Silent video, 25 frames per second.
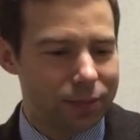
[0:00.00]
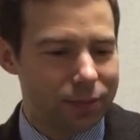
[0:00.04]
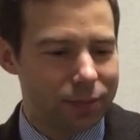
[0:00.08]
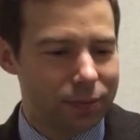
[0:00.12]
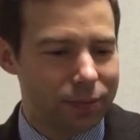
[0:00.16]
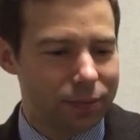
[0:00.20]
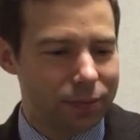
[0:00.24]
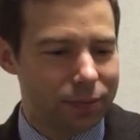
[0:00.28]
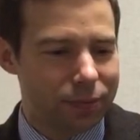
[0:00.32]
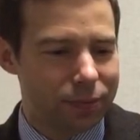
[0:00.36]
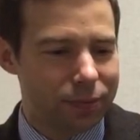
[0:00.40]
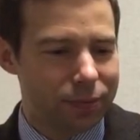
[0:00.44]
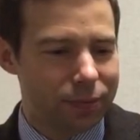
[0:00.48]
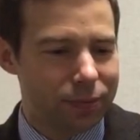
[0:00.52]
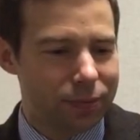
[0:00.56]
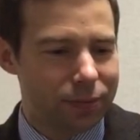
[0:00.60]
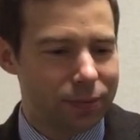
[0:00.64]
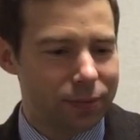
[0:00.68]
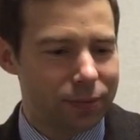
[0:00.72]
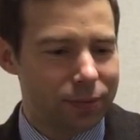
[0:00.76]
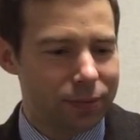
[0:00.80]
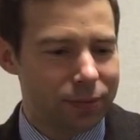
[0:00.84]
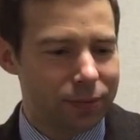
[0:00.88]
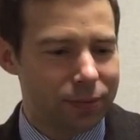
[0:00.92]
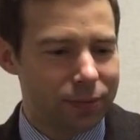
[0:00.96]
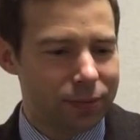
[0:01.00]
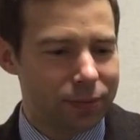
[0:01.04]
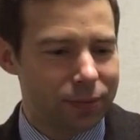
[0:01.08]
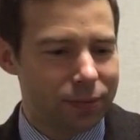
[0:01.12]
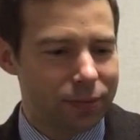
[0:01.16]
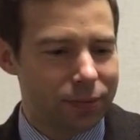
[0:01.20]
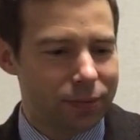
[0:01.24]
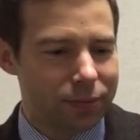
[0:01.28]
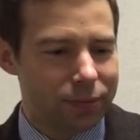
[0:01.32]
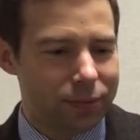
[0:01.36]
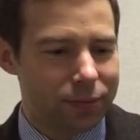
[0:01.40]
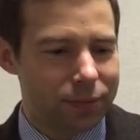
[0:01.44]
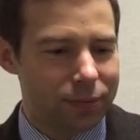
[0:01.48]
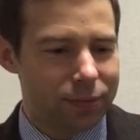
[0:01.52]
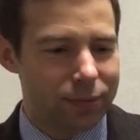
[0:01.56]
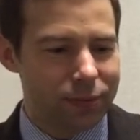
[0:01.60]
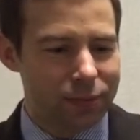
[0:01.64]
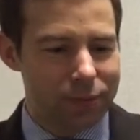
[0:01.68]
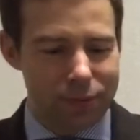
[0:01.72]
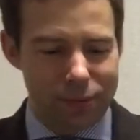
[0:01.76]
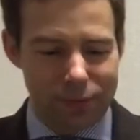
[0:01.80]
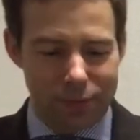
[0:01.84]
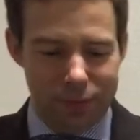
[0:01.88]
[no speech]